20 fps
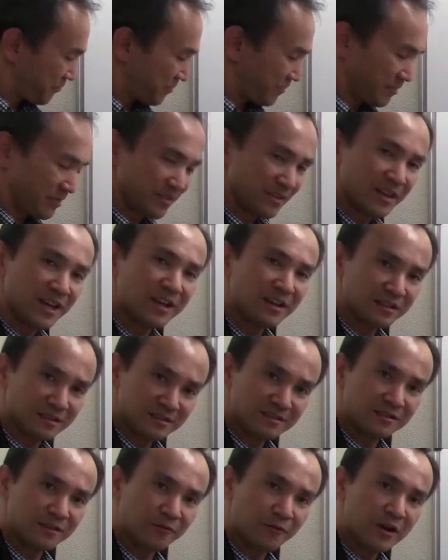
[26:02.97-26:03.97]
then
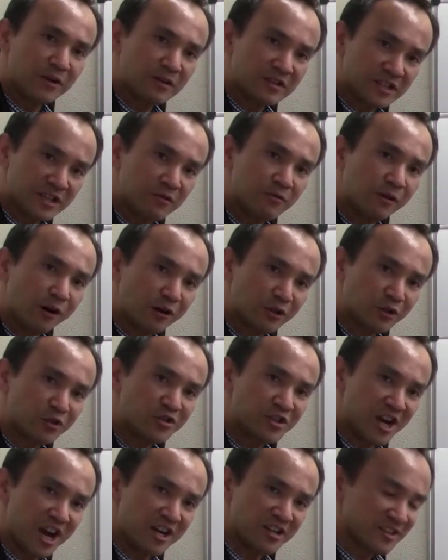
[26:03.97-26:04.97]
the frequency will also
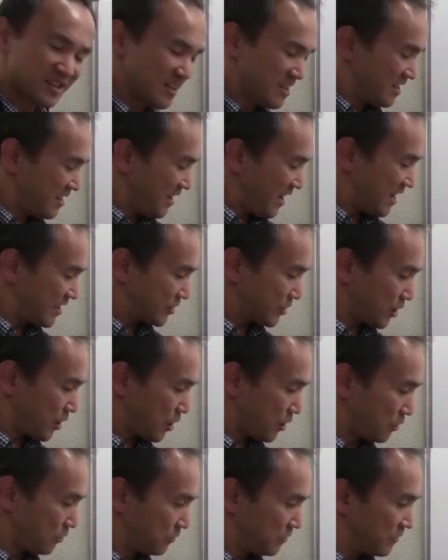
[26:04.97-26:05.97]
change. And
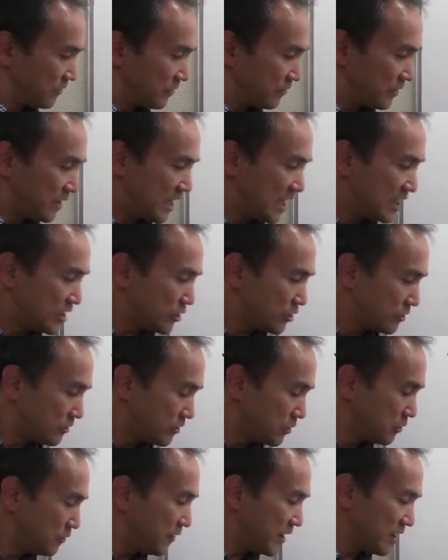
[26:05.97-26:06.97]
so these
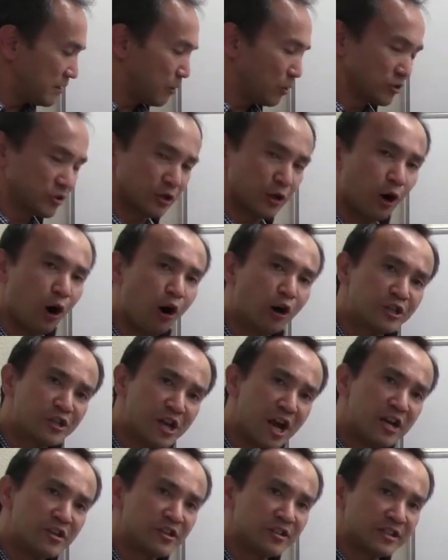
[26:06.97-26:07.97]
two variables, they're all
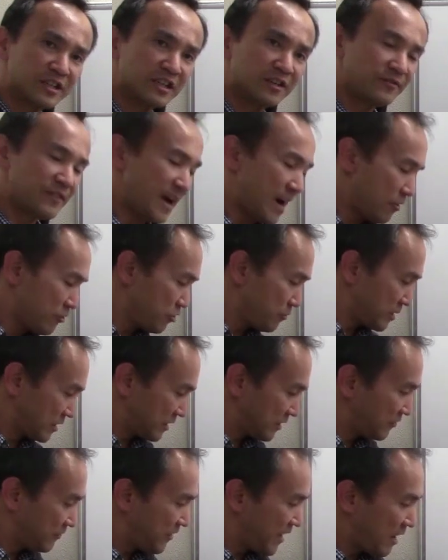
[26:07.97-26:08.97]
changing their value, but
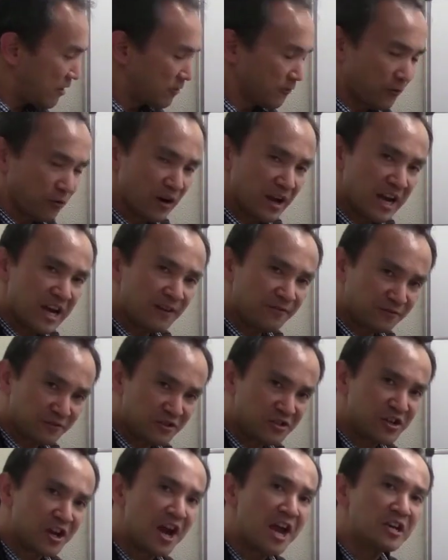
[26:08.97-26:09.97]
the value for F
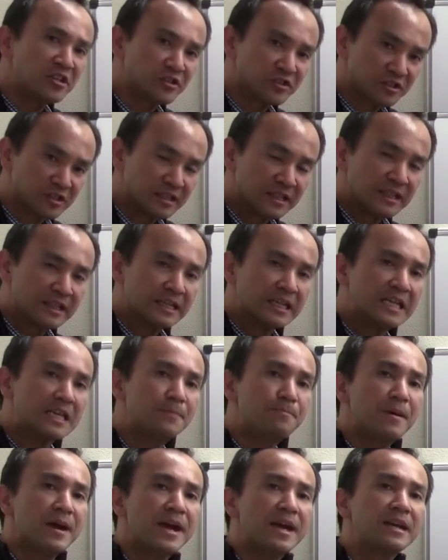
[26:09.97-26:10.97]
changes
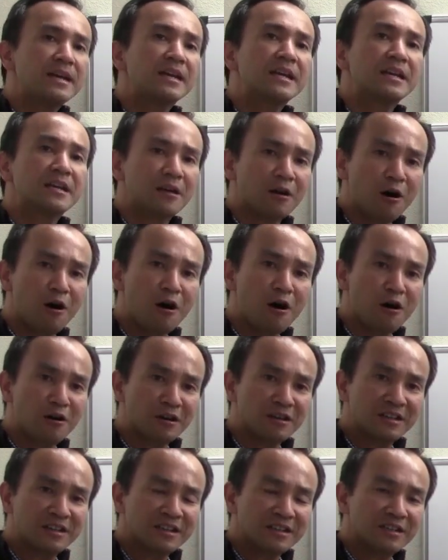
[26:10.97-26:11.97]
depending
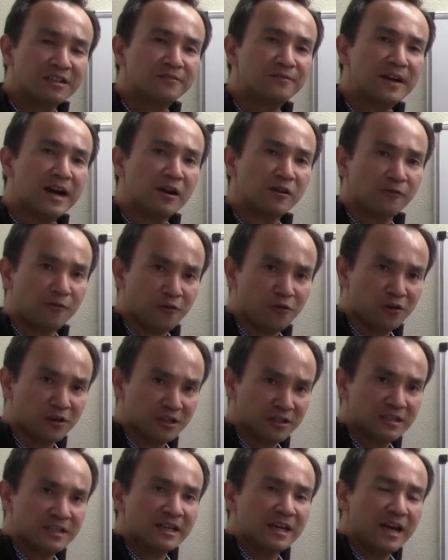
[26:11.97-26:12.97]
on the value
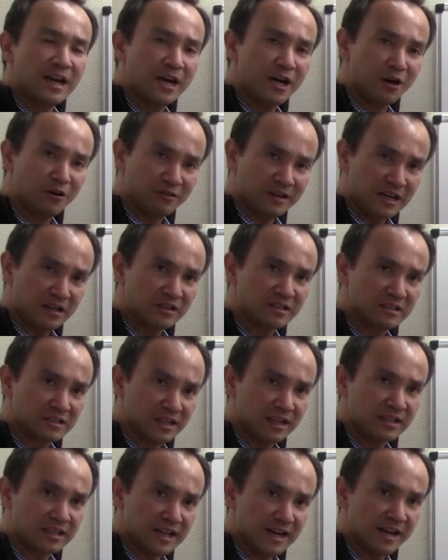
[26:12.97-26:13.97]
for L
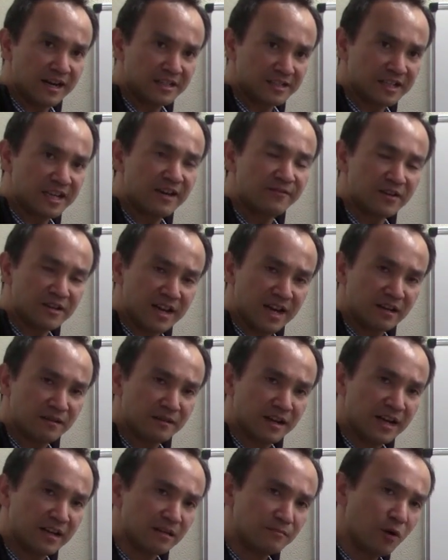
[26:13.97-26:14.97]
that is given
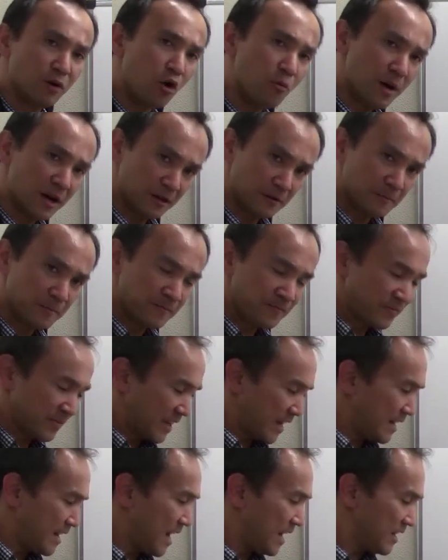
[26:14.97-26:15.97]
at the moment.
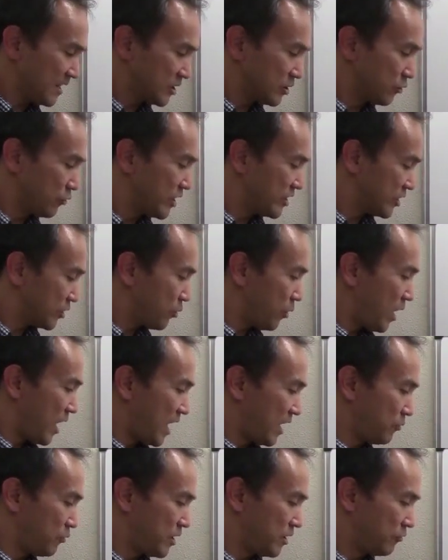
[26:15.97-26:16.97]
And that is the reason why
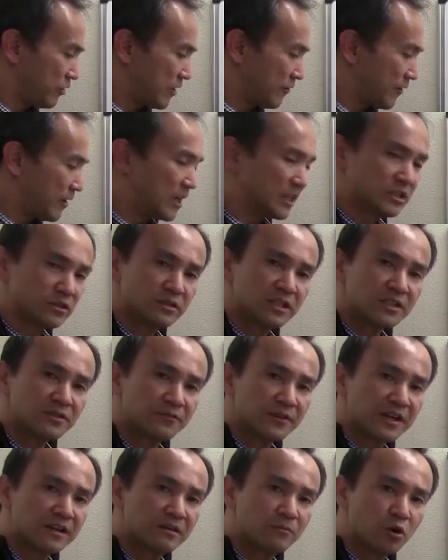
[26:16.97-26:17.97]
we refer to this
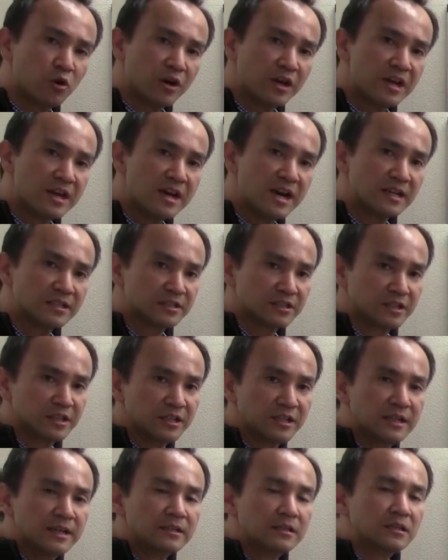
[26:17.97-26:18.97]
variable here as the
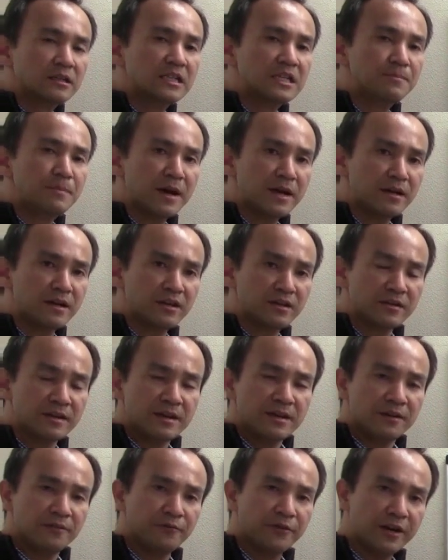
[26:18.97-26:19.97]
dependent
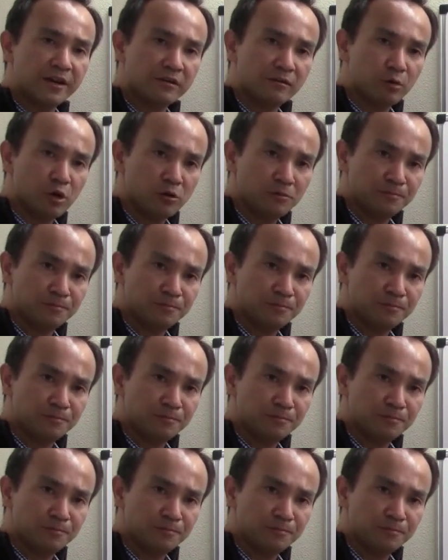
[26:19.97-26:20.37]
variable.